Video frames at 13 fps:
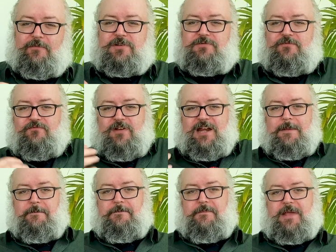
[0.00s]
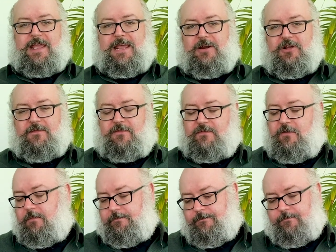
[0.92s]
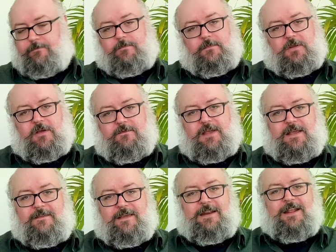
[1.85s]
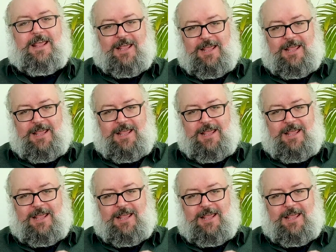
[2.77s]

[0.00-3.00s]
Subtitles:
which were really big and over the top, go for the 18.